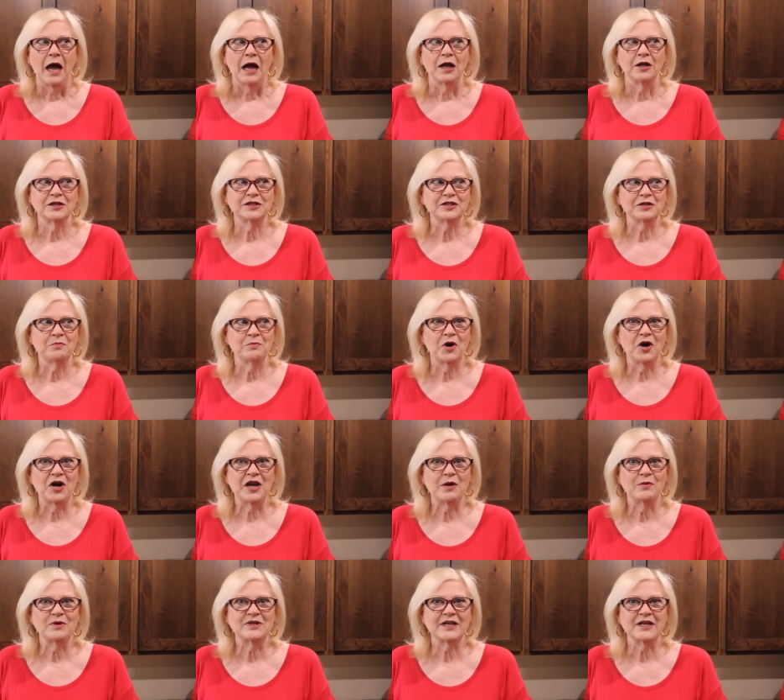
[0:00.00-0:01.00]
I looked at
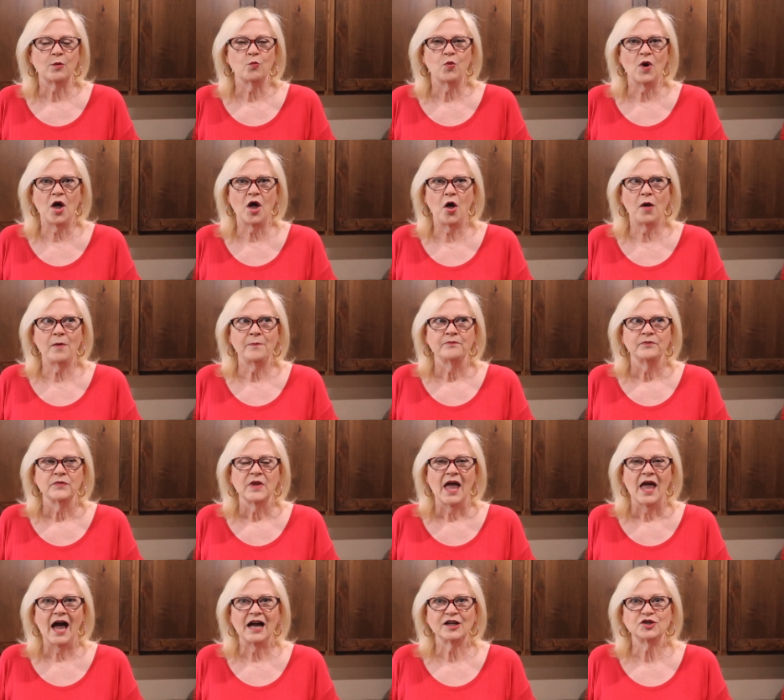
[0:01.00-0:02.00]
Marty, It was like, well,
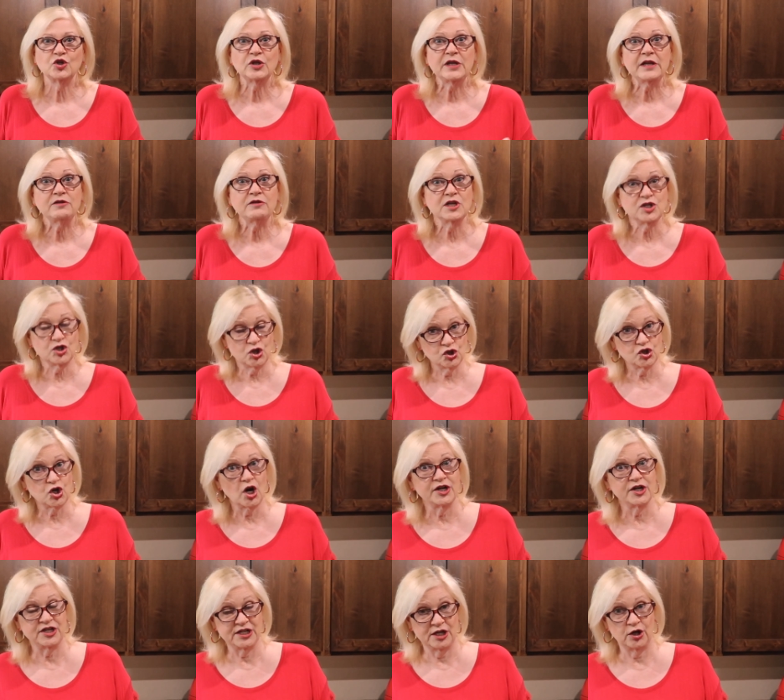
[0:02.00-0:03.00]
actually this is
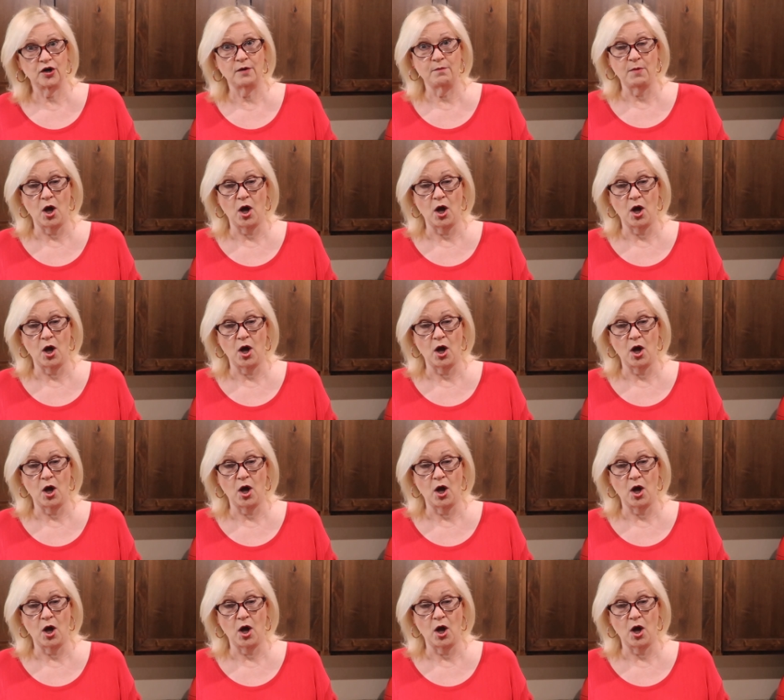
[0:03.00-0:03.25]
our dinner